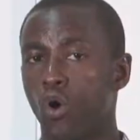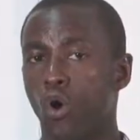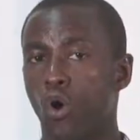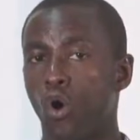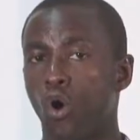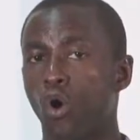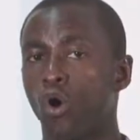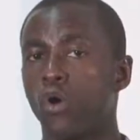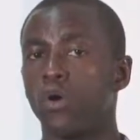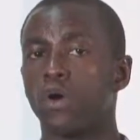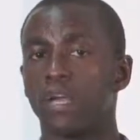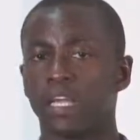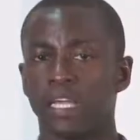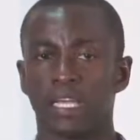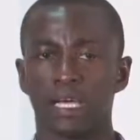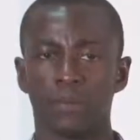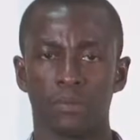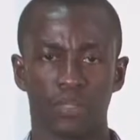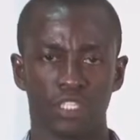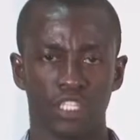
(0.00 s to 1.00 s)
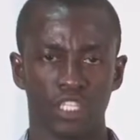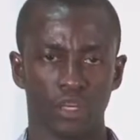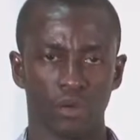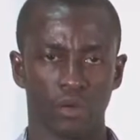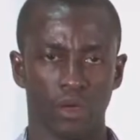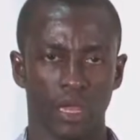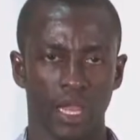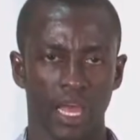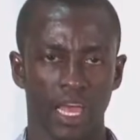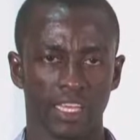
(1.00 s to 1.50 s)
or it can be
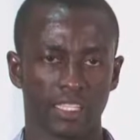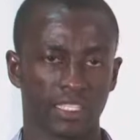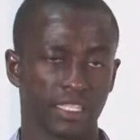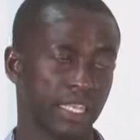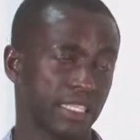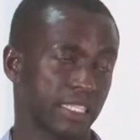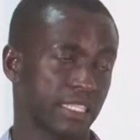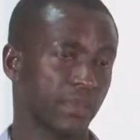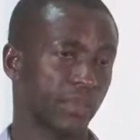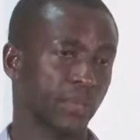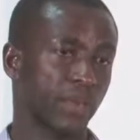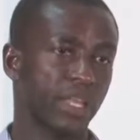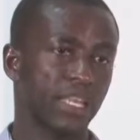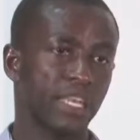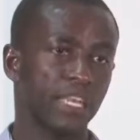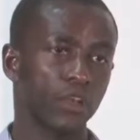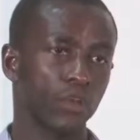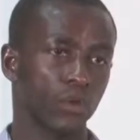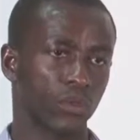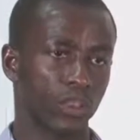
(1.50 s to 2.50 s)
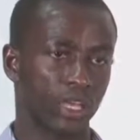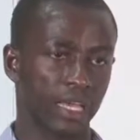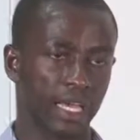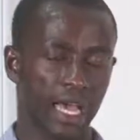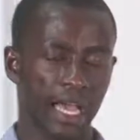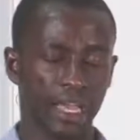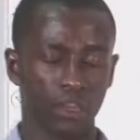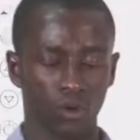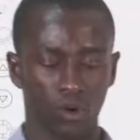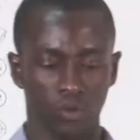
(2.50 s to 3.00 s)
generalized. That's depending on the
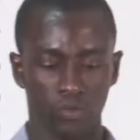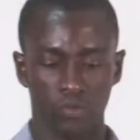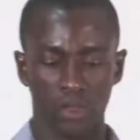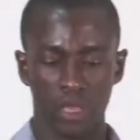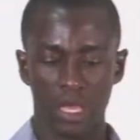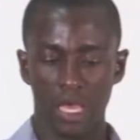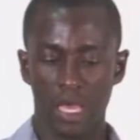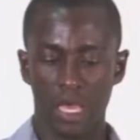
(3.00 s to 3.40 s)
kind of